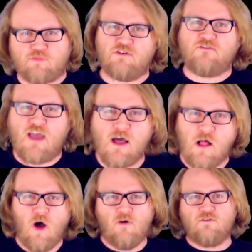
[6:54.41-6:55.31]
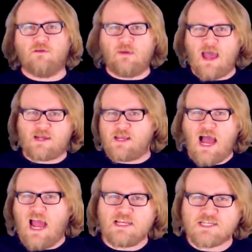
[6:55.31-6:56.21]
prevail over the bad
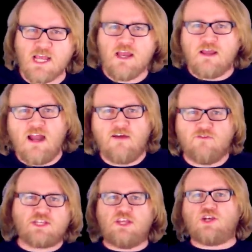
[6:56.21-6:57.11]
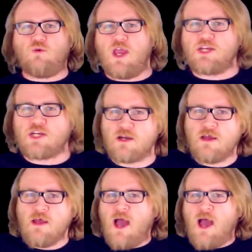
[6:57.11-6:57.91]
guys in every situation.